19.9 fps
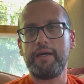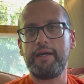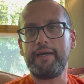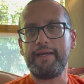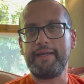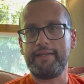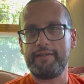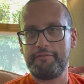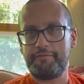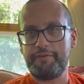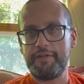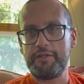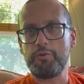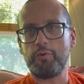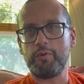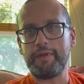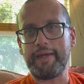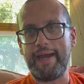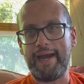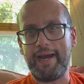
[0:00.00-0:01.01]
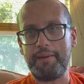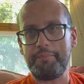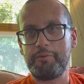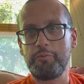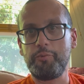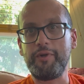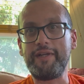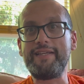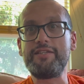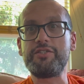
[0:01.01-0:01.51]
individual app
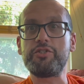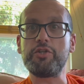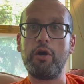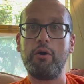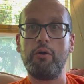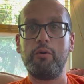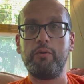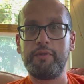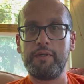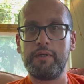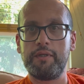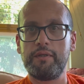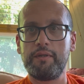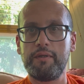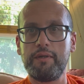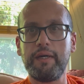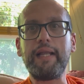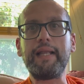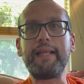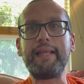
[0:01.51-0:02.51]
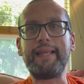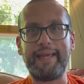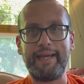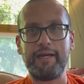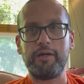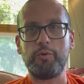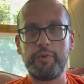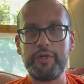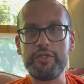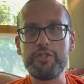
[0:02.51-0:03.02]
with his own
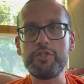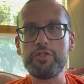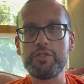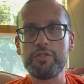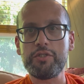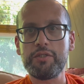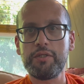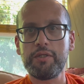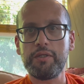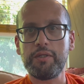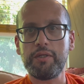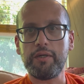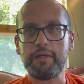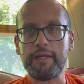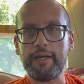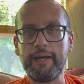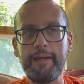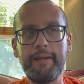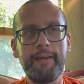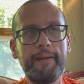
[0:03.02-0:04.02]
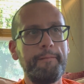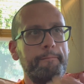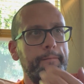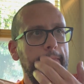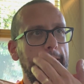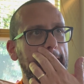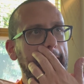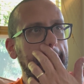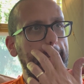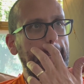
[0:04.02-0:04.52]
language. Okay,
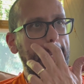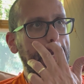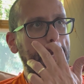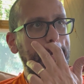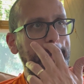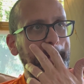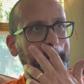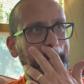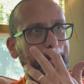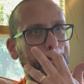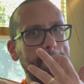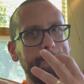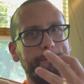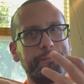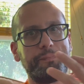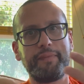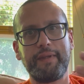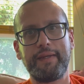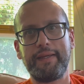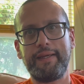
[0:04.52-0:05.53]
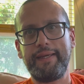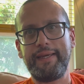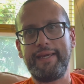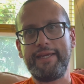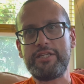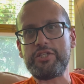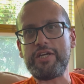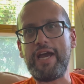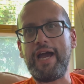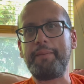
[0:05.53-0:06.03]
and then
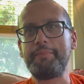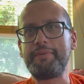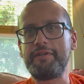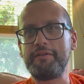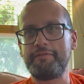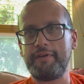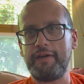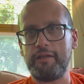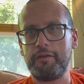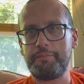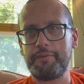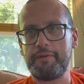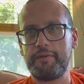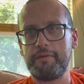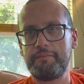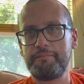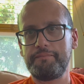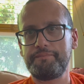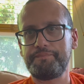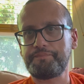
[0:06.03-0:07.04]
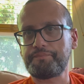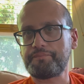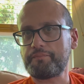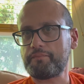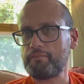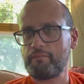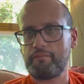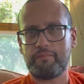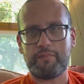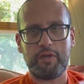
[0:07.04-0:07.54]
each app developer,
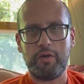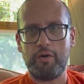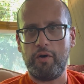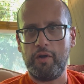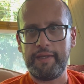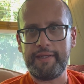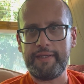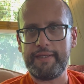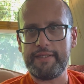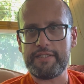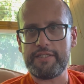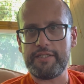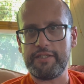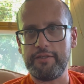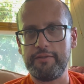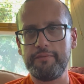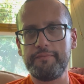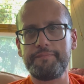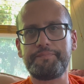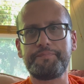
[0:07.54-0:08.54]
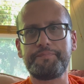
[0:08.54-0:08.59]
all he needs to do